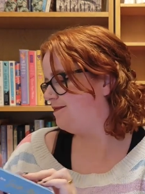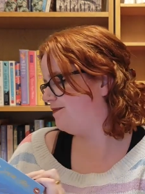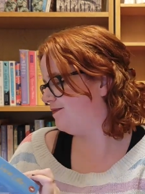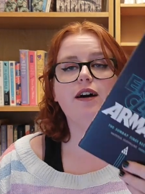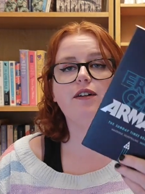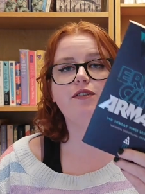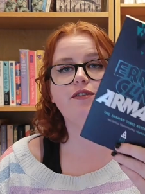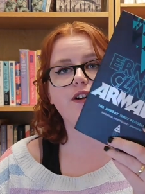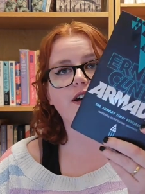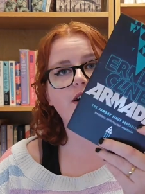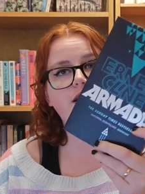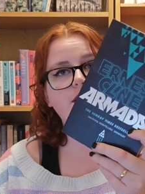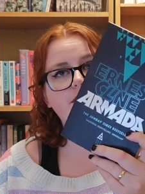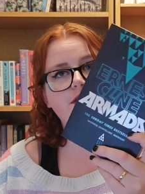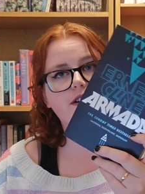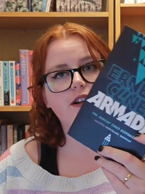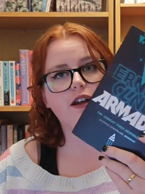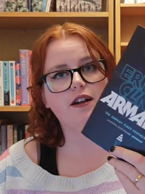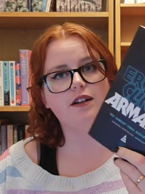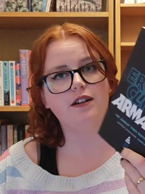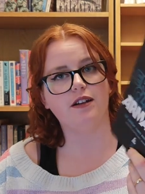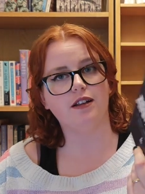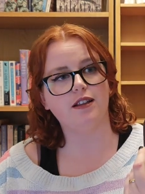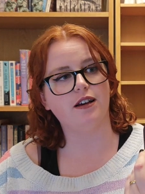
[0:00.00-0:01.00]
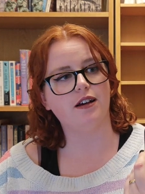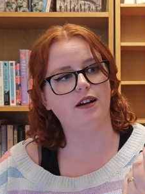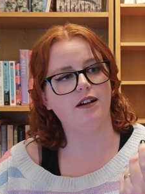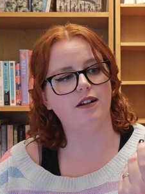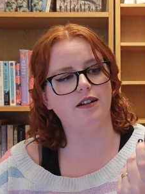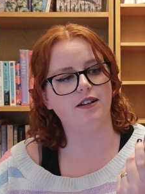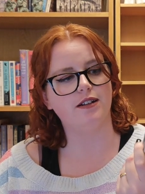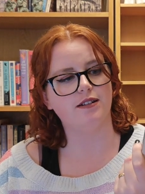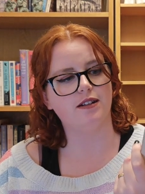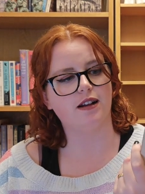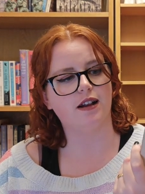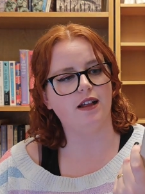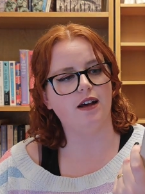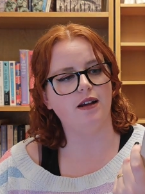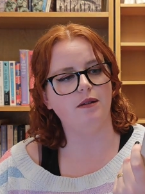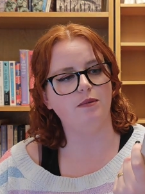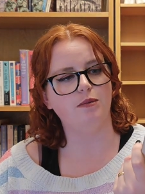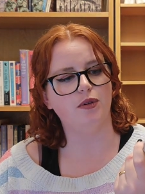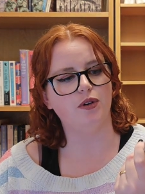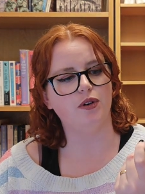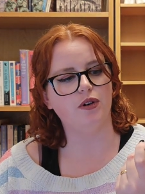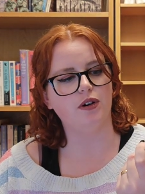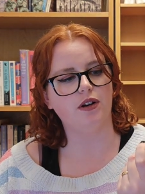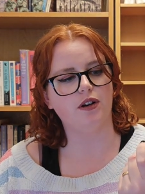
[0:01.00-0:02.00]
I found another Ernest Cline
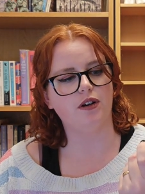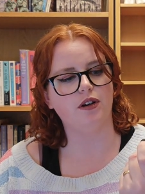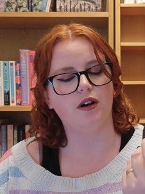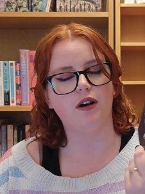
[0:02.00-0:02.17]
book.